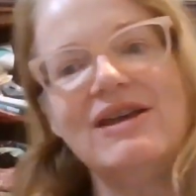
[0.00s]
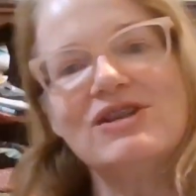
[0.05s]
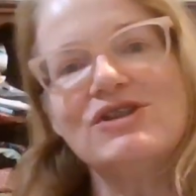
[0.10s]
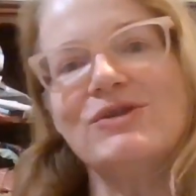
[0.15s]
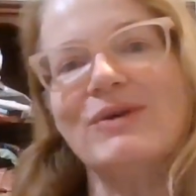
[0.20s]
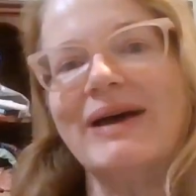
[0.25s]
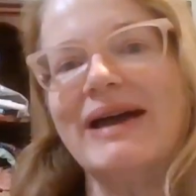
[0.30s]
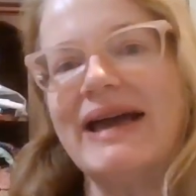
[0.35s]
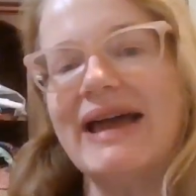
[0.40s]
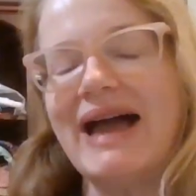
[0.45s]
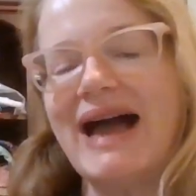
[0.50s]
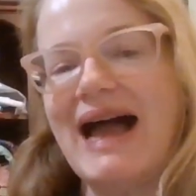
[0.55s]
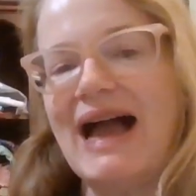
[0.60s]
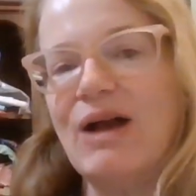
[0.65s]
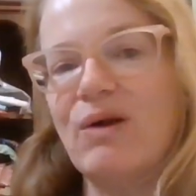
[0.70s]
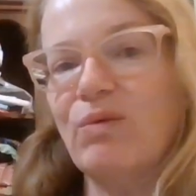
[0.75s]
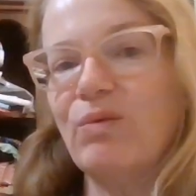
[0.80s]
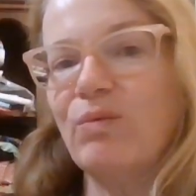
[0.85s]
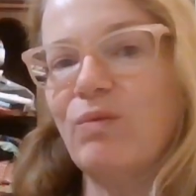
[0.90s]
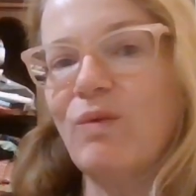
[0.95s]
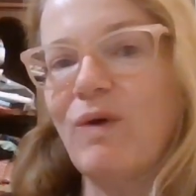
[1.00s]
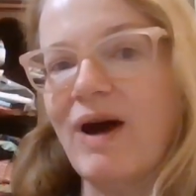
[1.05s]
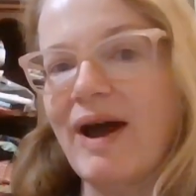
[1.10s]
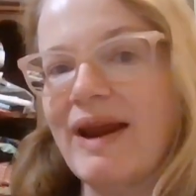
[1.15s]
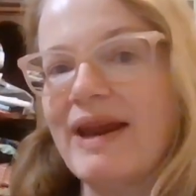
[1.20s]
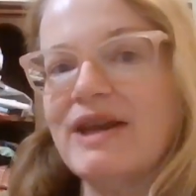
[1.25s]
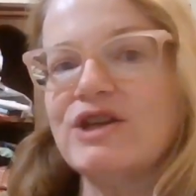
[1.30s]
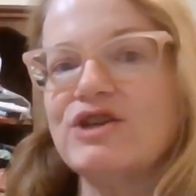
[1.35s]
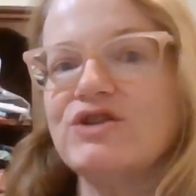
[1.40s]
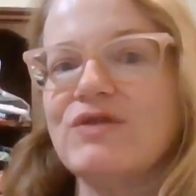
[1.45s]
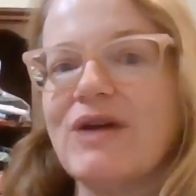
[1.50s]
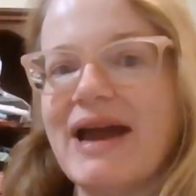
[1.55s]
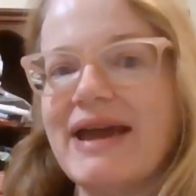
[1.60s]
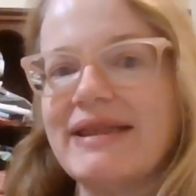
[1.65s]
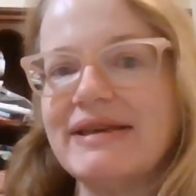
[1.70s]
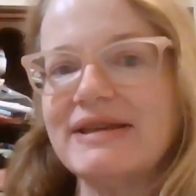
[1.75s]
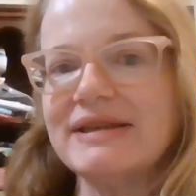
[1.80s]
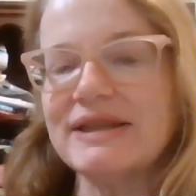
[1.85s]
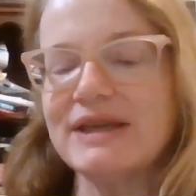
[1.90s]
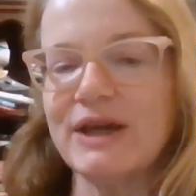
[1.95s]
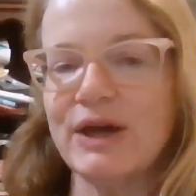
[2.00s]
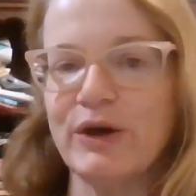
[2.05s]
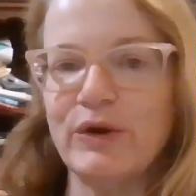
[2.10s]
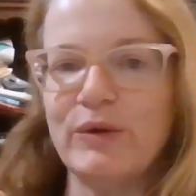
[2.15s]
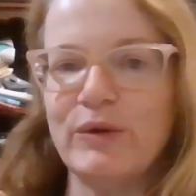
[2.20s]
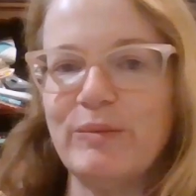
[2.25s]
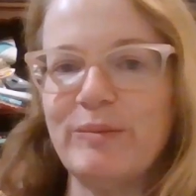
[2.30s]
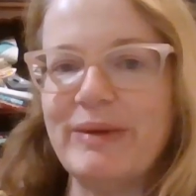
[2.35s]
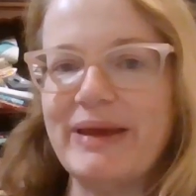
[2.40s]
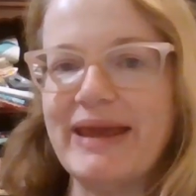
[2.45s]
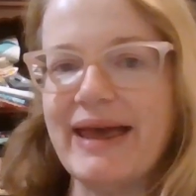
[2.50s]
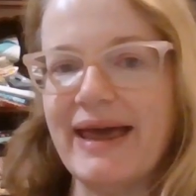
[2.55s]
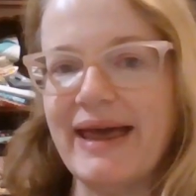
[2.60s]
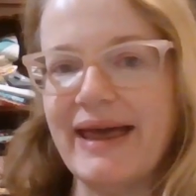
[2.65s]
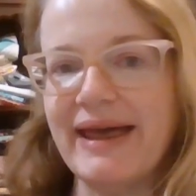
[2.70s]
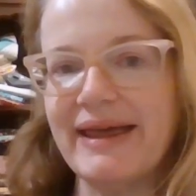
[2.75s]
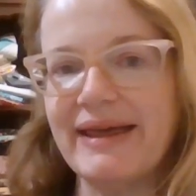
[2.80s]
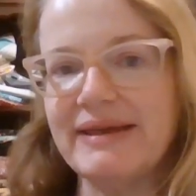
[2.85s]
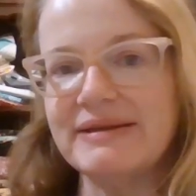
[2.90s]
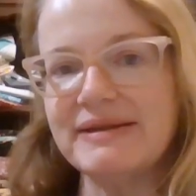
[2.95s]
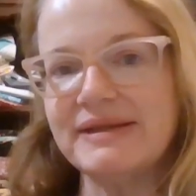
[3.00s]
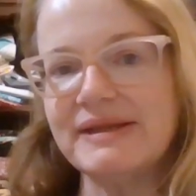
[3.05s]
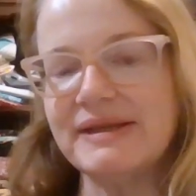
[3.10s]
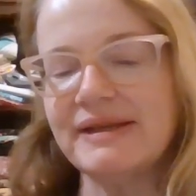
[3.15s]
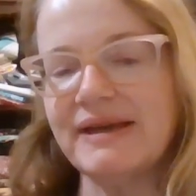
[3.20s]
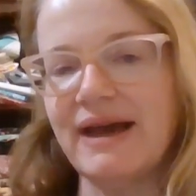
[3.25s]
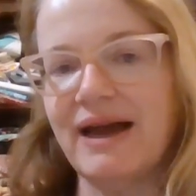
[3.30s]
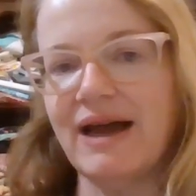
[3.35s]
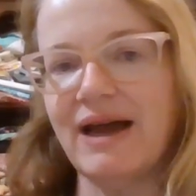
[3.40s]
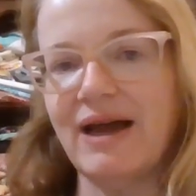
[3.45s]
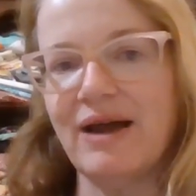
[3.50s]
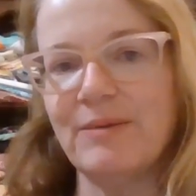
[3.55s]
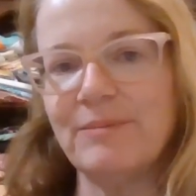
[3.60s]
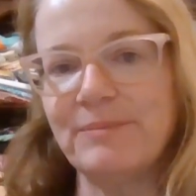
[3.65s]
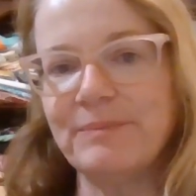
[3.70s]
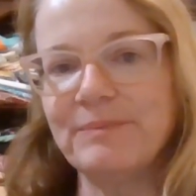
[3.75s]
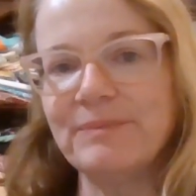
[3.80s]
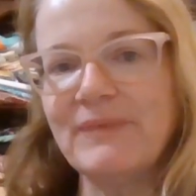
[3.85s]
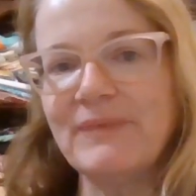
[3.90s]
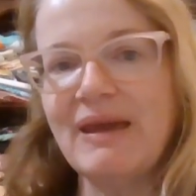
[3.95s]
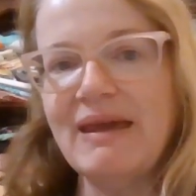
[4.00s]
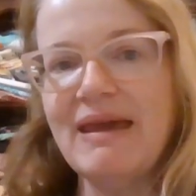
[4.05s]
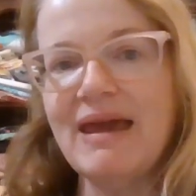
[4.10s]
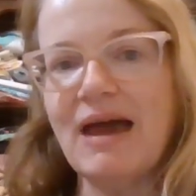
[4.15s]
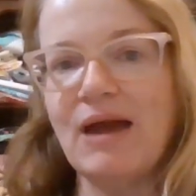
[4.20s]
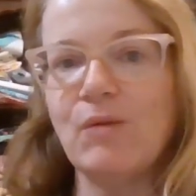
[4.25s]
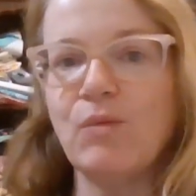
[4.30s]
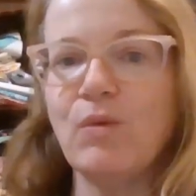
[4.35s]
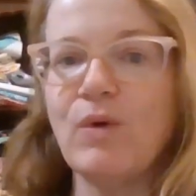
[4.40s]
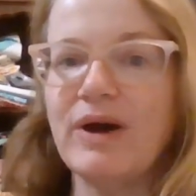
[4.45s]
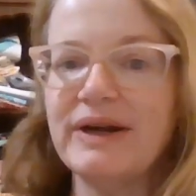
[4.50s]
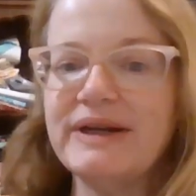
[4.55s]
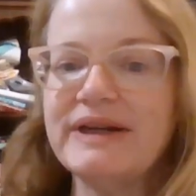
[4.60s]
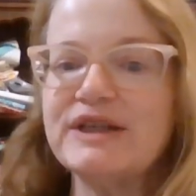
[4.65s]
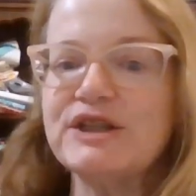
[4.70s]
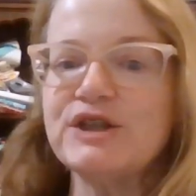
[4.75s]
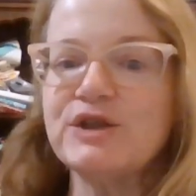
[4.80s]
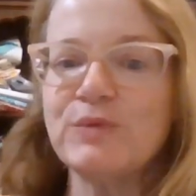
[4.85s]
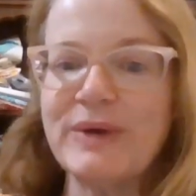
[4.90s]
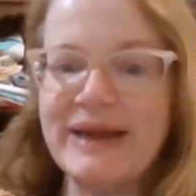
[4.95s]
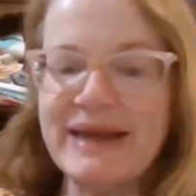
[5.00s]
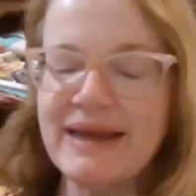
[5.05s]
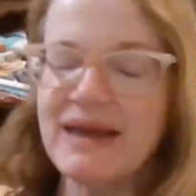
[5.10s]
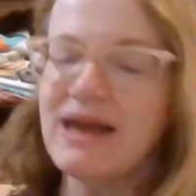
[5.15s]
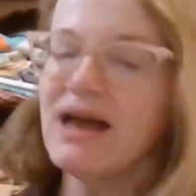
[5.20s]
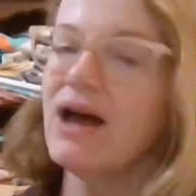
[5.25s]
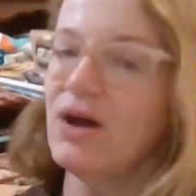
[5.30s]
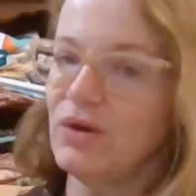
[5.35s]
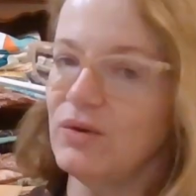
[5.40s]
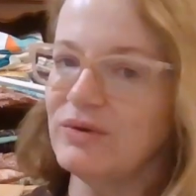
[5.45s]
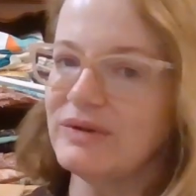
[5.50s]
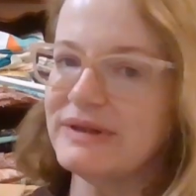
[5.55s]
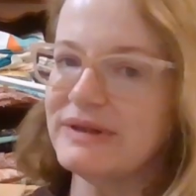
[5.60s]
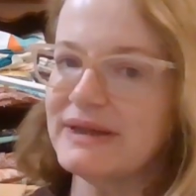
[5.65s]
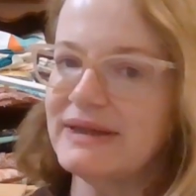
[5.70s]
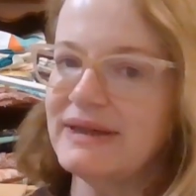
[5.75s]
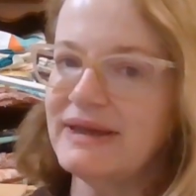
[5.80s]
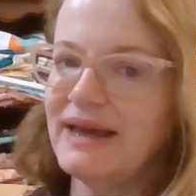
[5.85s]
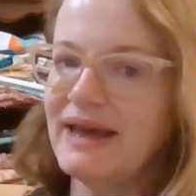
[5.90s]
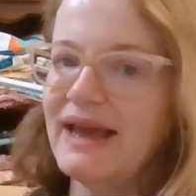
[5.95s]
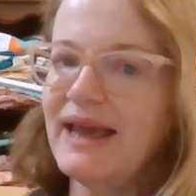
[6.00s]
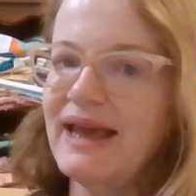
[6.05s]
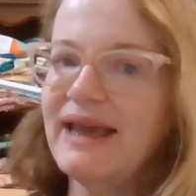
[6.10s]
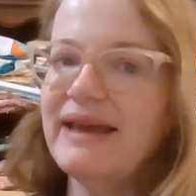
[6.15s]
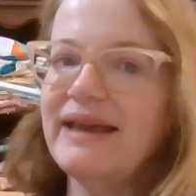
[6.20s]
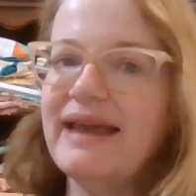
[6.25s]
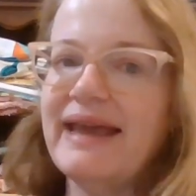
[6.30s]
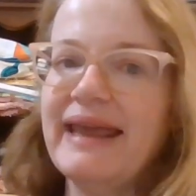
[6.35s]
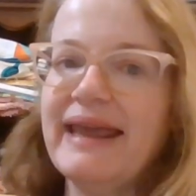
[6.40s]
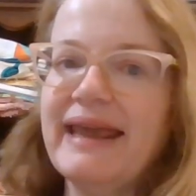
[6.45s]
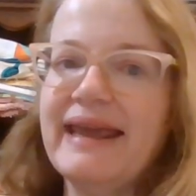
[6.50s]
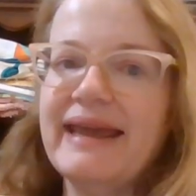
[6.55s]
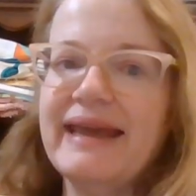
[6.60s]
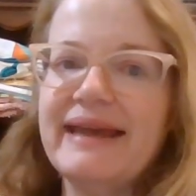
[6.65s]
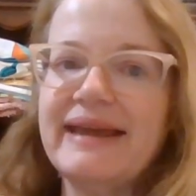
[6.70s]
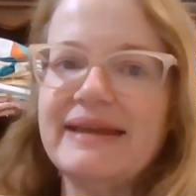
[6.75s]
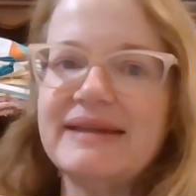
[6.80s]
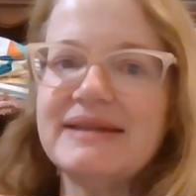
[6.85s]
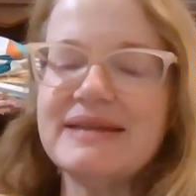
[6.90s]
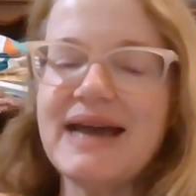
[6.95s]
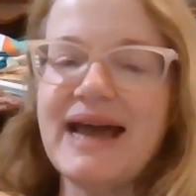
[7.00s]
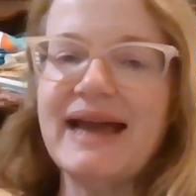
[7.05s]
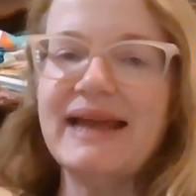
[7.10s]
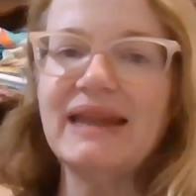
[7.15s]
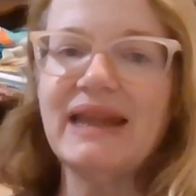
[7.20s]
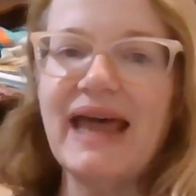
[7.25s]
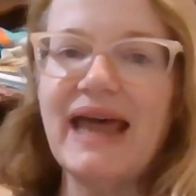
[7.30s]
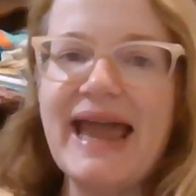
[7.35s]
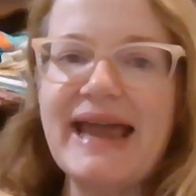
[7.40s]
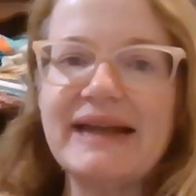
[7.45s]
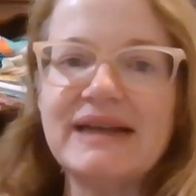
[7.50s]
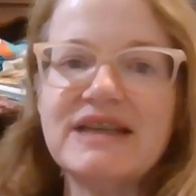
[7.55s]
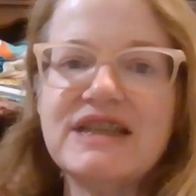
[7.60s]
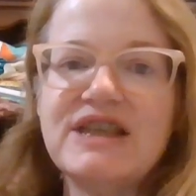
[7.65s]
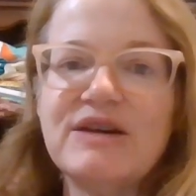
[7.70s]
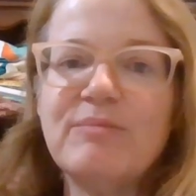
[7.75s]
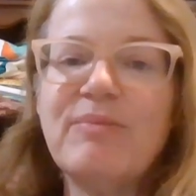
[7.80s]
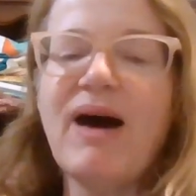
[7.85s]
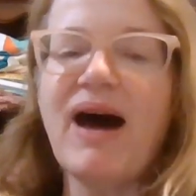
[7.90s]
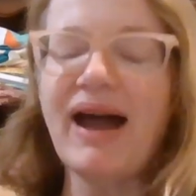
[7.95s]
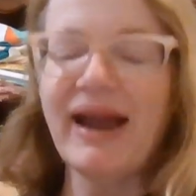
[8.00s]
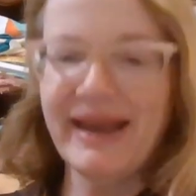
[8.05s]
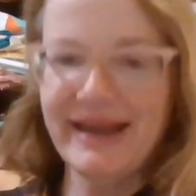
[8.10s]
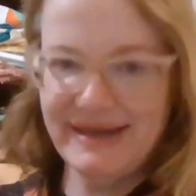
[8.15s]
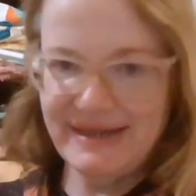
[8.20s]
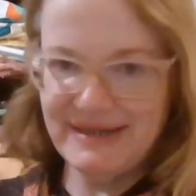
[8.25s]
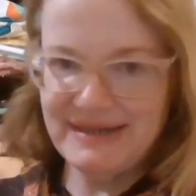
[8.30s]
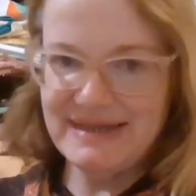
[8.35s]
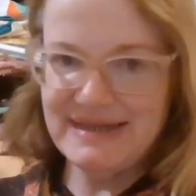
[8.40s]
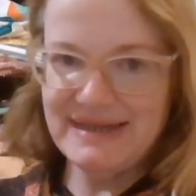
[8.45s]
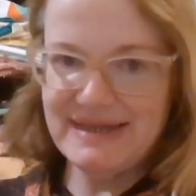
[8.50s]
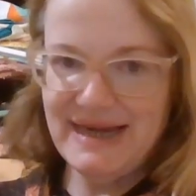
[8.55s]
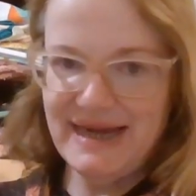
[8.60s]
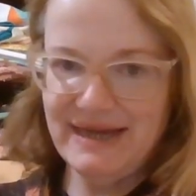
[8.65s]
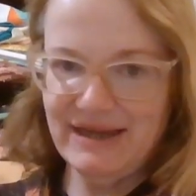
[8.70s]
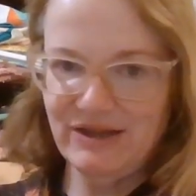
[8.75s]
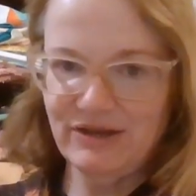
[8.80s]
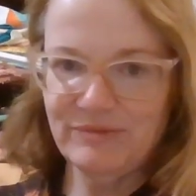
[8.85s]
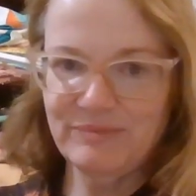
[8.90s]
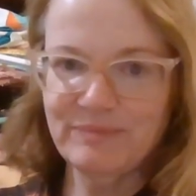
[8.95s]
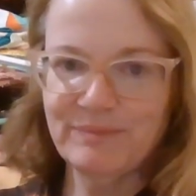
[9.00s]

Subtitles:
So I wanted to try this coat because I wanted a swing coat and I liked the pocket detail.